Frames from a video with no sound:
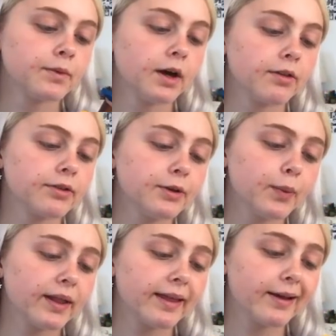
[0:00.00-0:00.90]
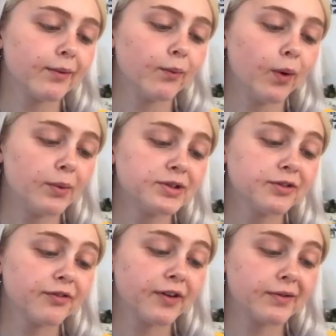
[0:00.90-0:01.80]
other than whaling, what was your
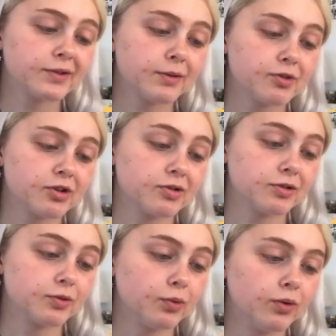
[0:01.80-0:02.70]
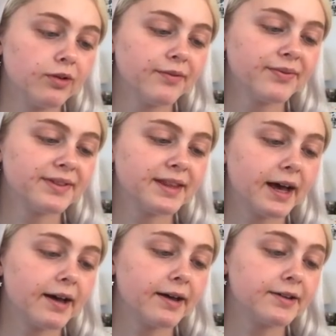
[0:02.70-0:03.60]
favorite subject in school?
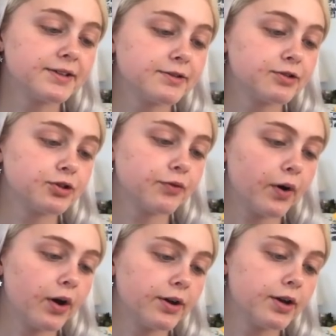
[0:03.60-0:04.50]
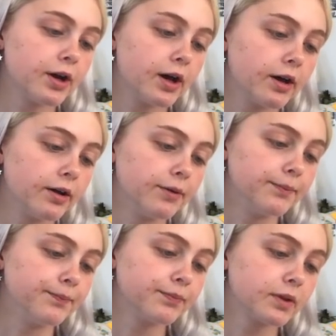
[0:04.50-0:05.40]
That Siobhan
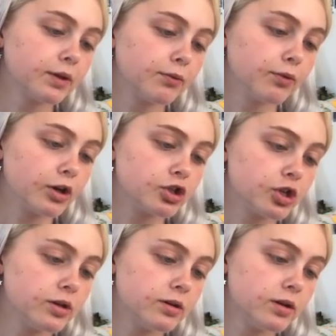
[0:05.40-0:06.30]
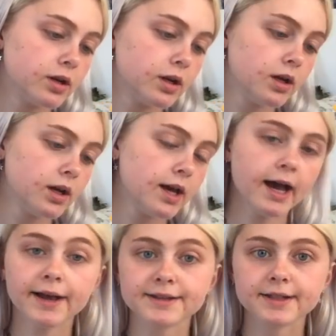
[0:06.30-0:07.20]
Russian
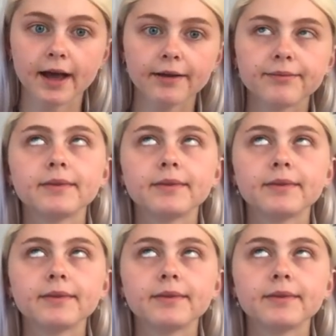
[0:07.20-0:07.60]
asked that.